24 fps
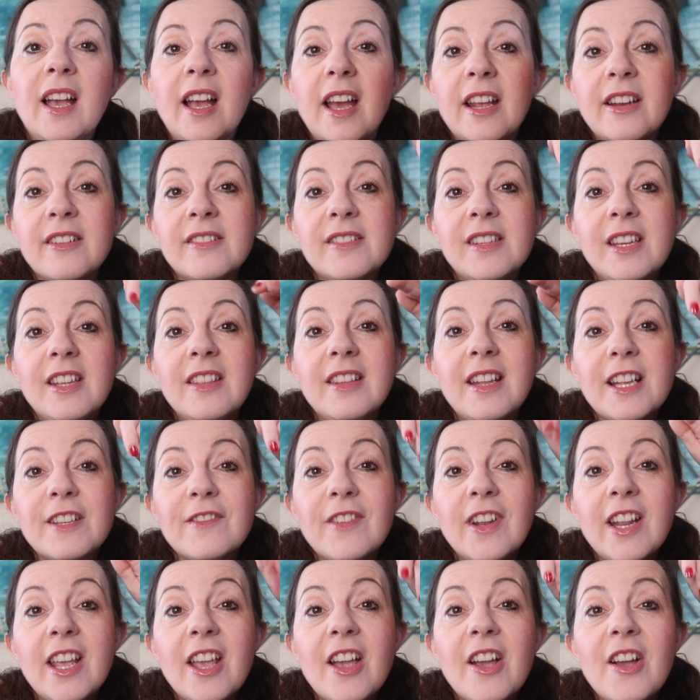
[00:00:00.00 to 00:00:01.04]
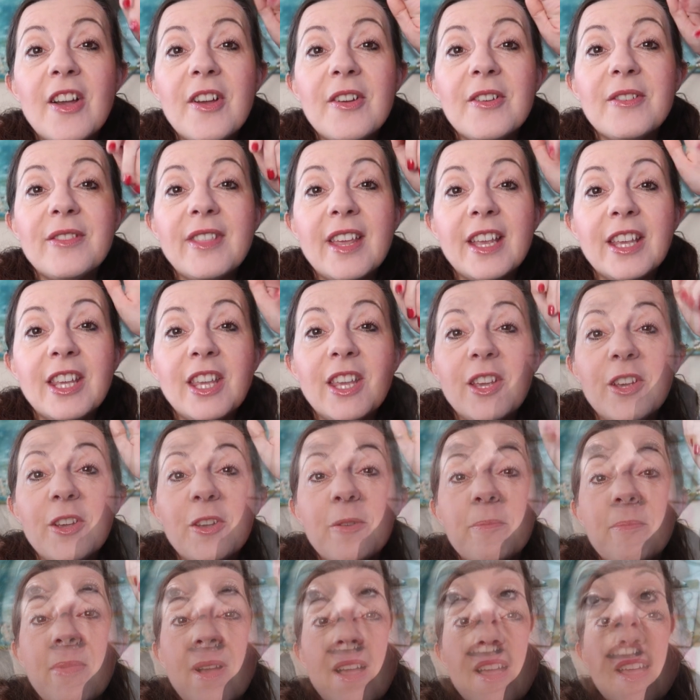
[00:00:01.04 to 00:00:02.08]
And I'll see you in the next video. Thank
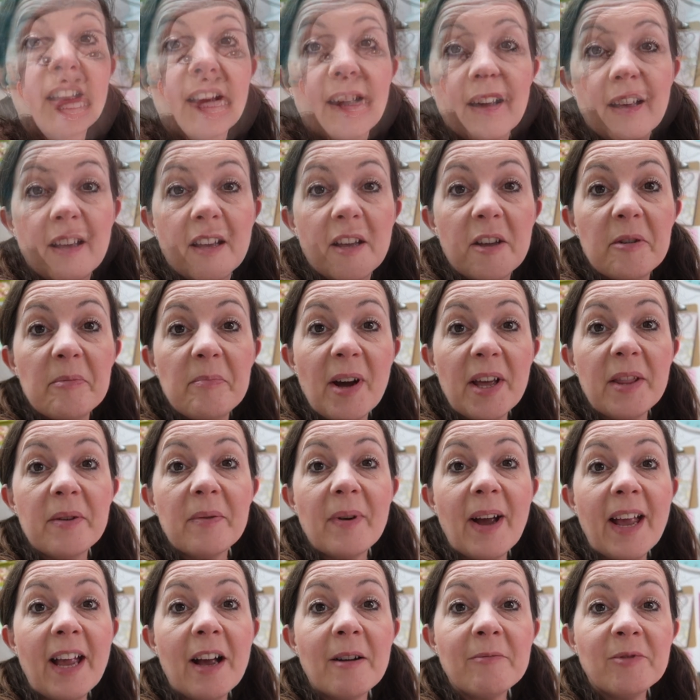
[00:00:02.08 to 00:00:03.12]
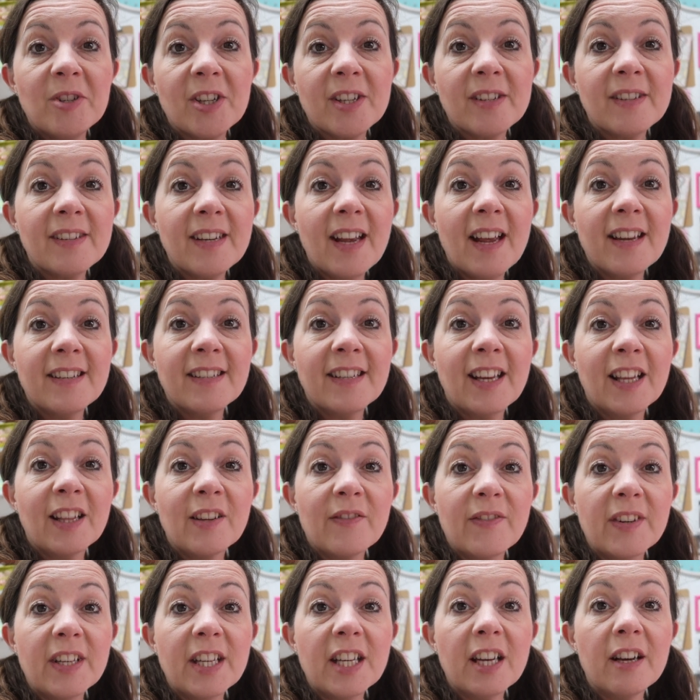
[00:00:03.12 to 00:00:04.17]
you, bye. By the way, I'm just editing
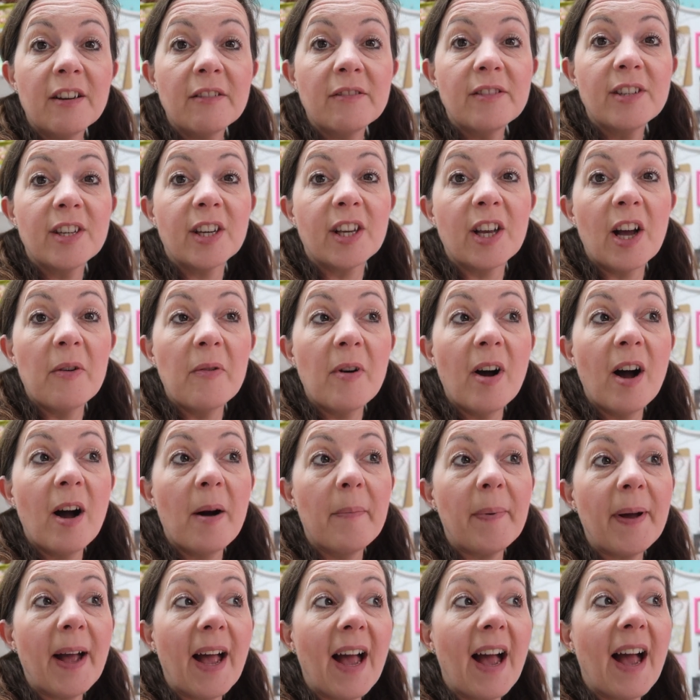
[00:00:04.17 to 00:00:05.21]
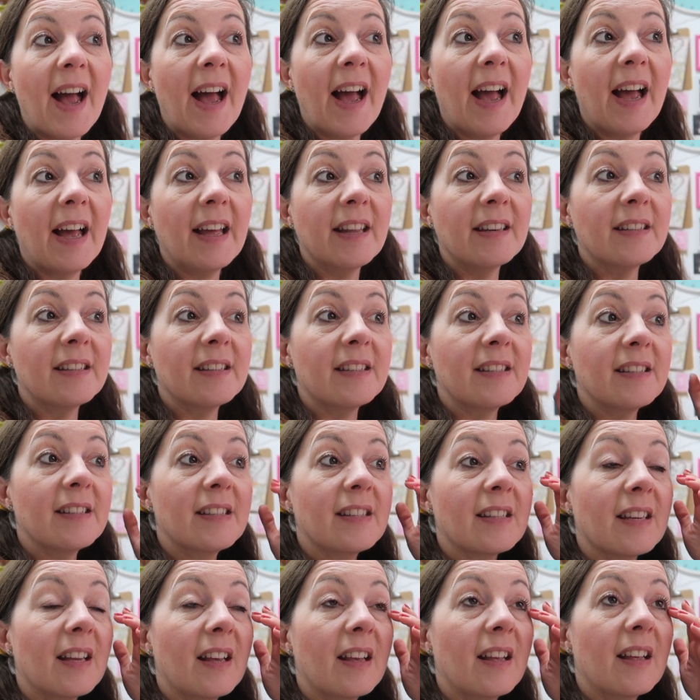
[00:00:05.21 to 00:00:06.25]
the video to go up and
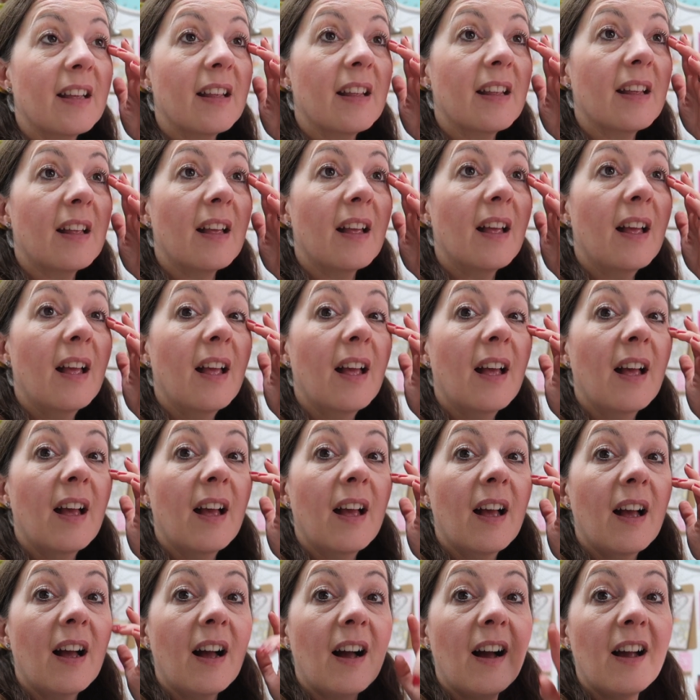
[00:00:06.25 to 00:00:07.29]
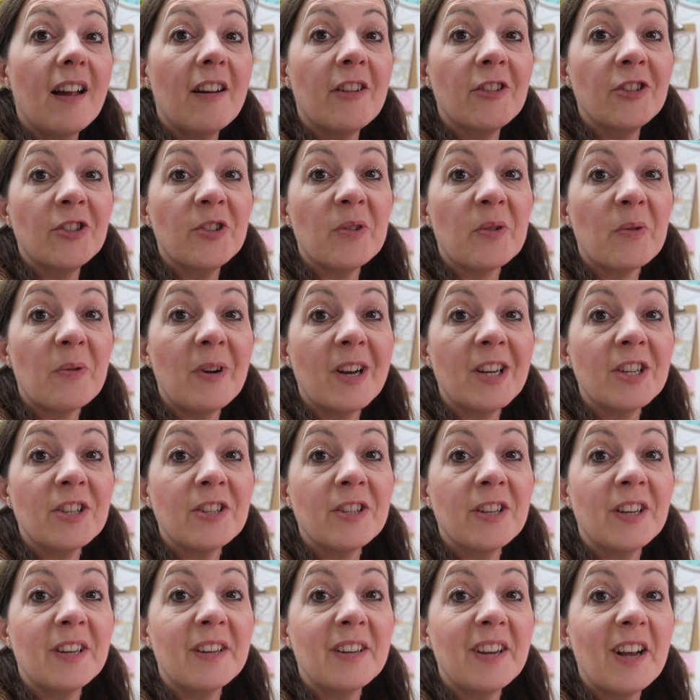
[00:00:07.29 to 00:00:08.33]
I asked you a
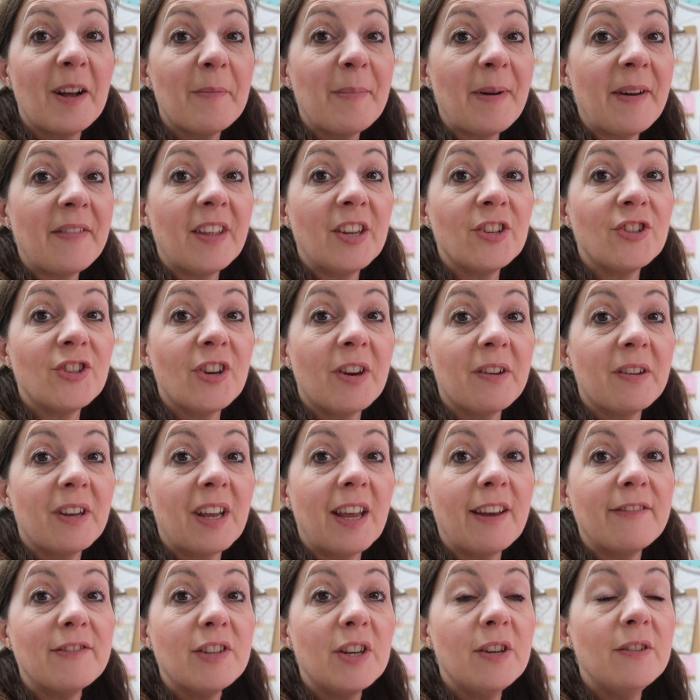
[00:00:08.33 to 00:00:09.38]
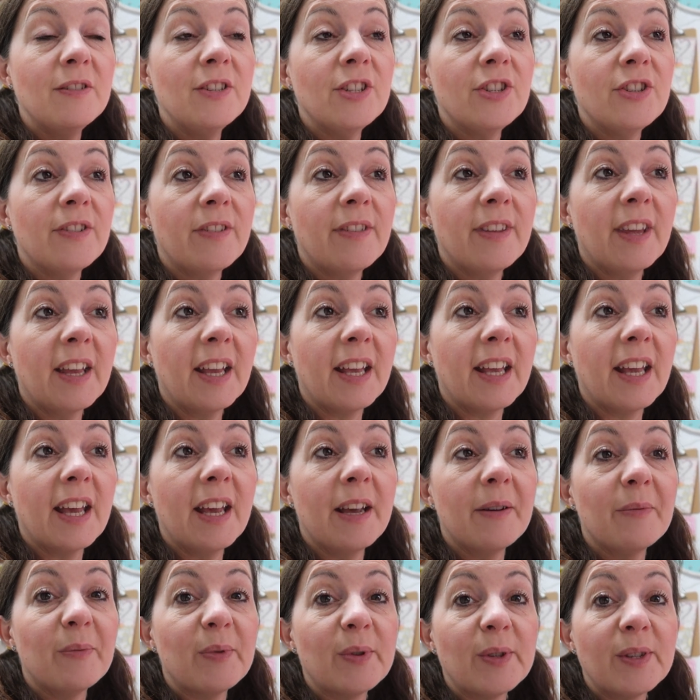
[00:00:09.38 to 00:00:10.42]
question about that joke gift. Who did you think
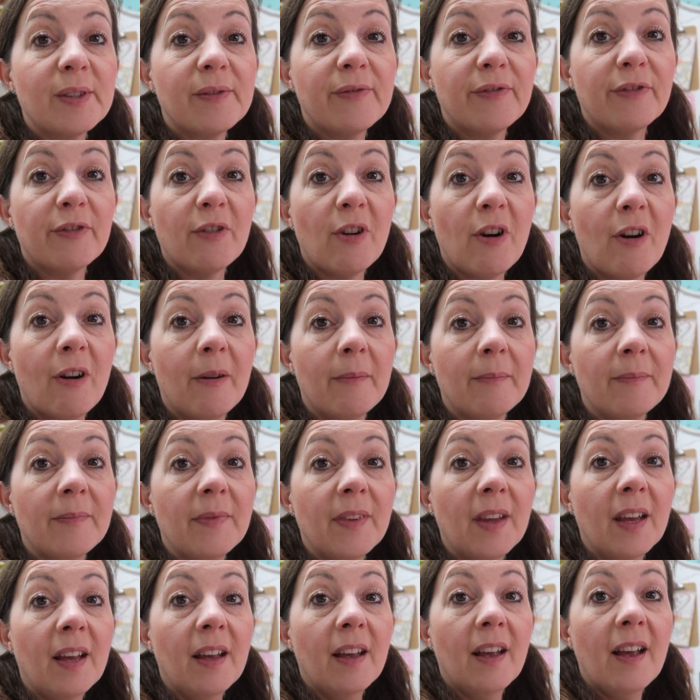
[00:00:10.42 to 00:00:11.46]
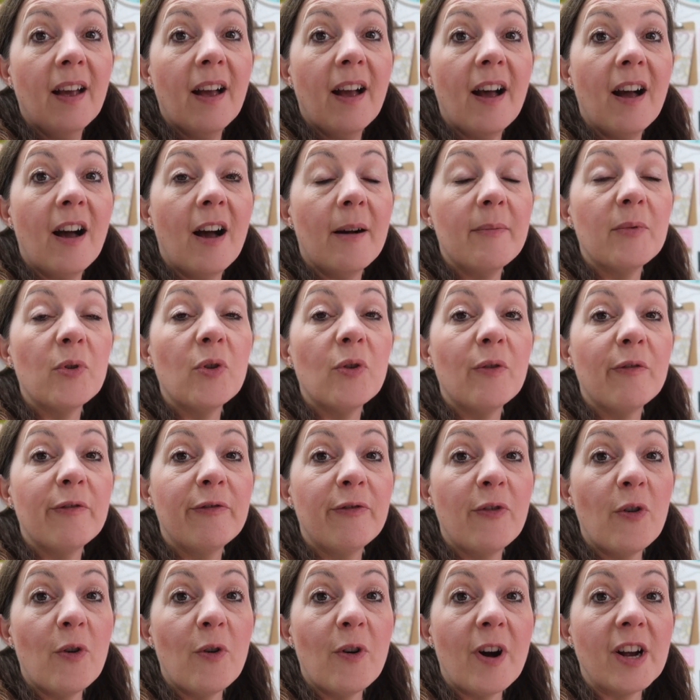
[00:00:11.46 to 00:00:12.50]
it was from? um, or
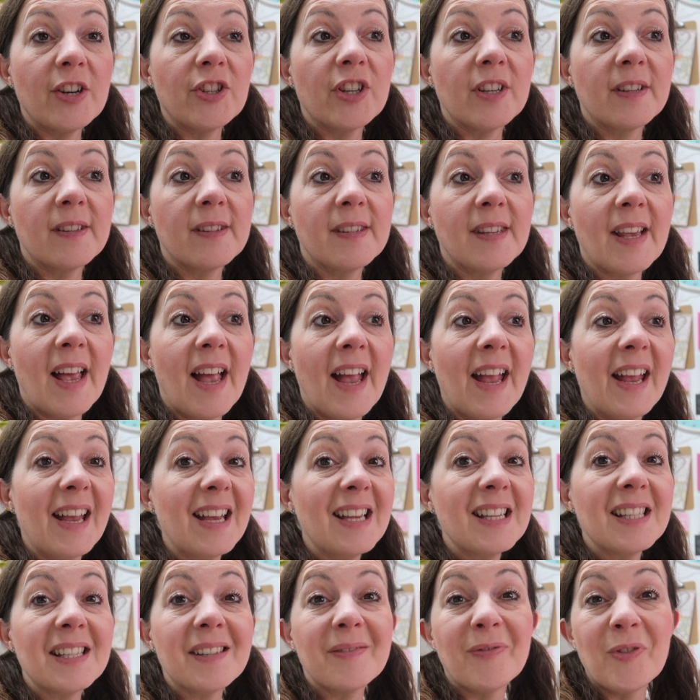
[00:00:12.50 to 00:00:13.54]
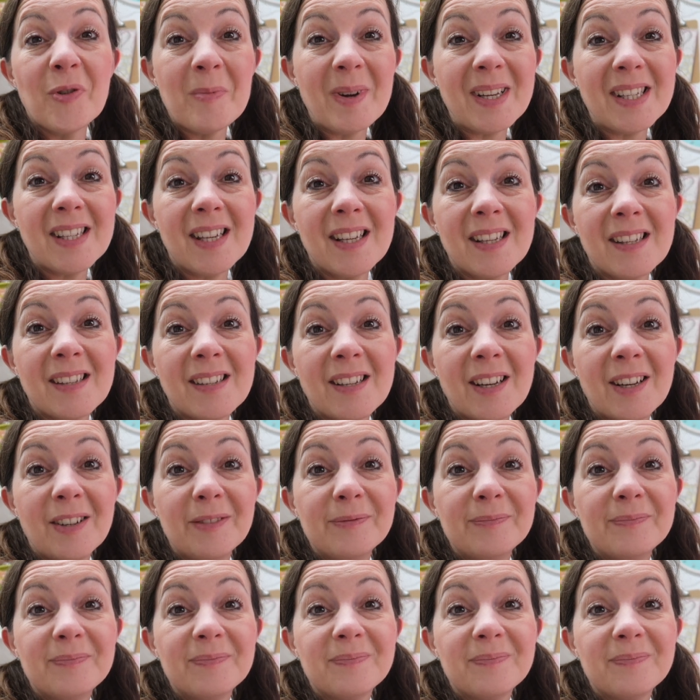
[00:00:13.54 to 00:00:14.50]
four, I should say. It's for my sister.